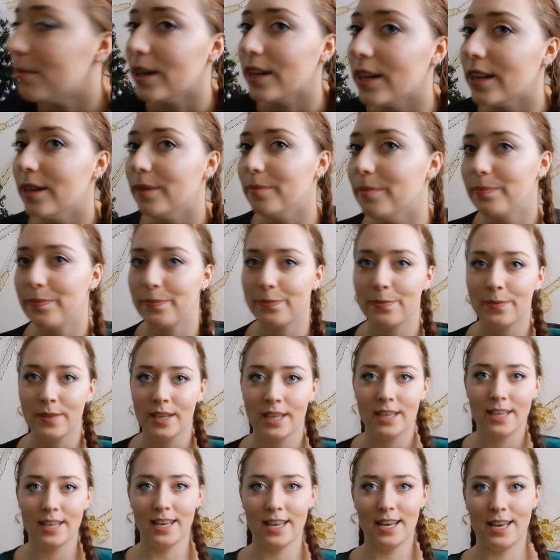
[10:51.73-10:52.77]
But
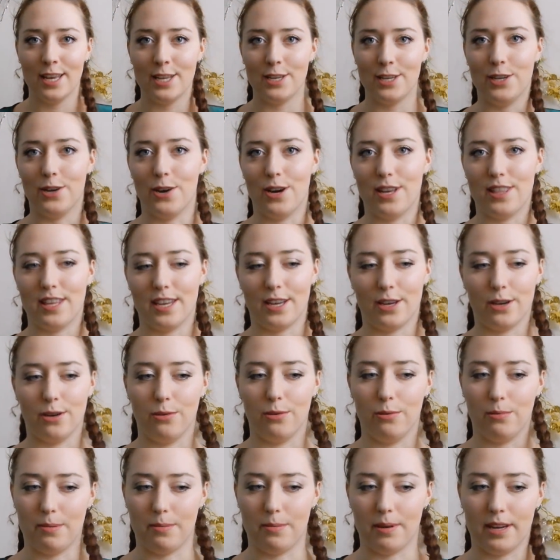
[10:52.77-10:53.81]
no, I think
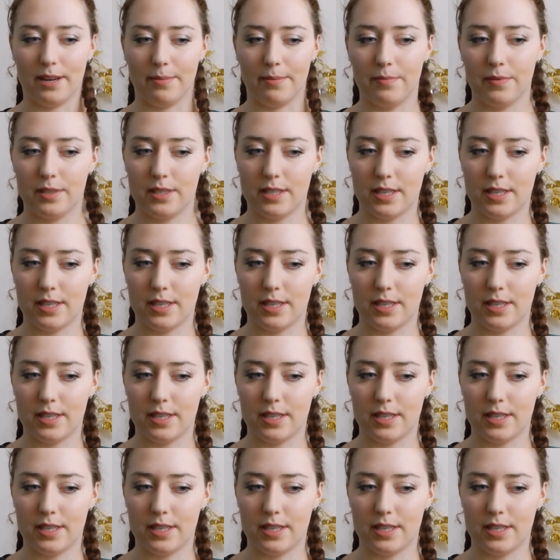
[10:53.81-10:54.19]
gold will be better.